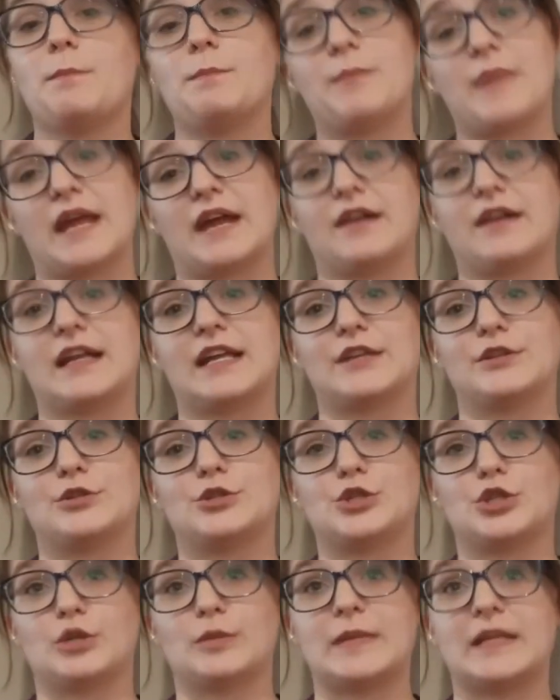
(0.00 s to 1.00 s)
Bayer in
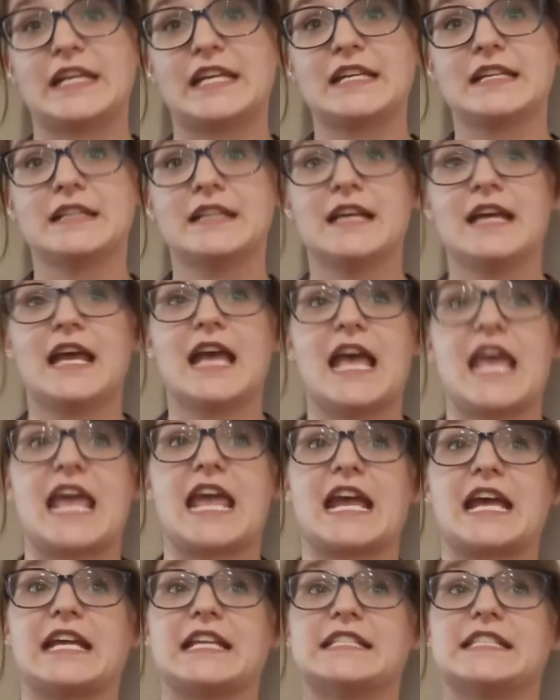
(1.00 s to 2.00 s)
Germany,
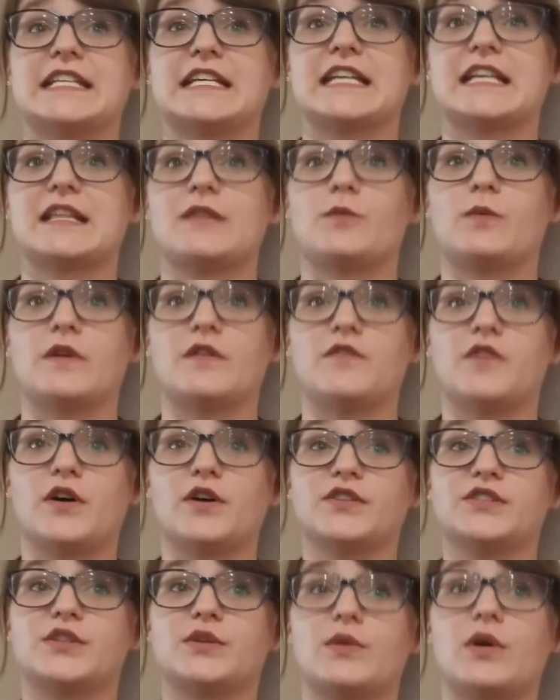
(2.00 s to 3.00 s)
and we've
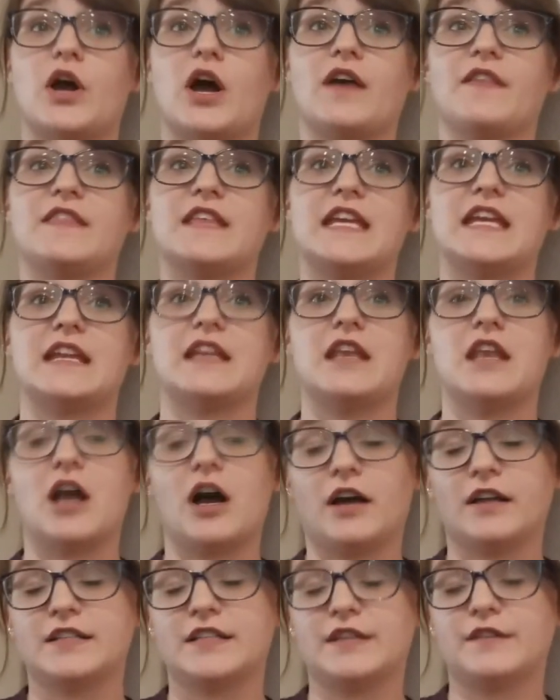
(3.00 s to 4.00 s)
also got the
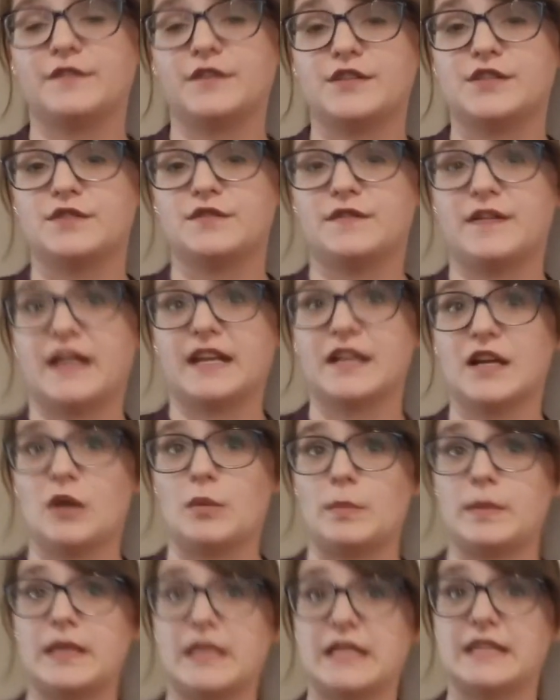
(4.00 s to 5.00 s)
non-diversified
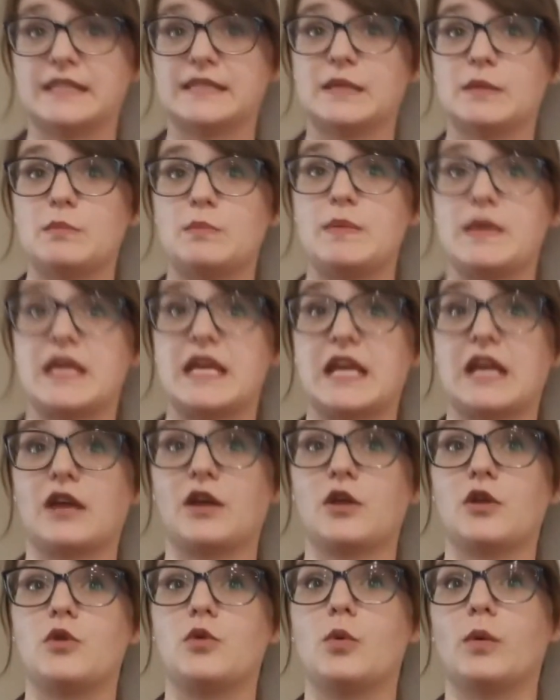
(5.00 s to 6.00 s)
companies
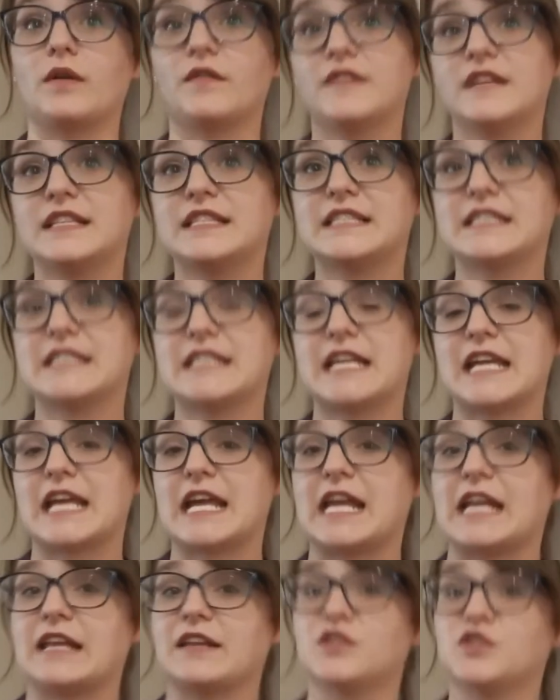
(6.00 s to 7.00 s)
being Norris
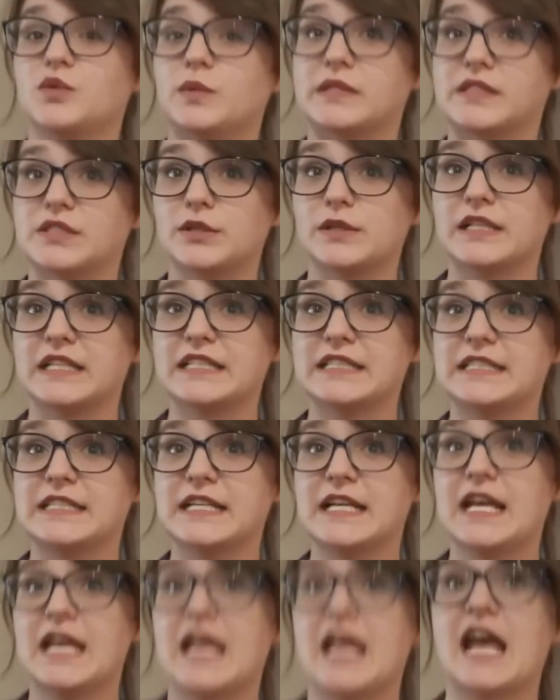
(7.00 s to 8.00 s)
in Switzerland
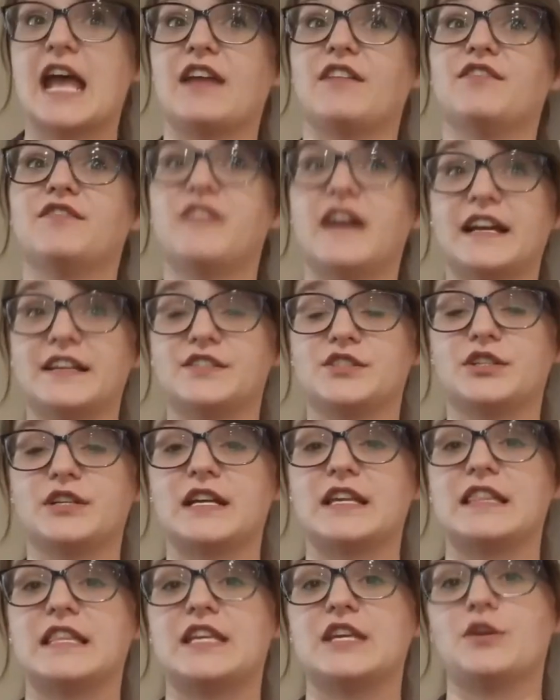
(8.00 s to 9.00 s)
and Pfizer
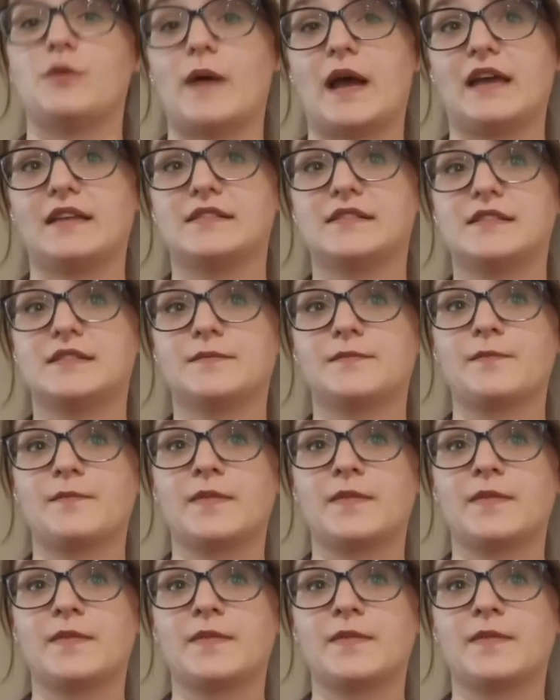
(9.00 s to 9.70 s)
in the US.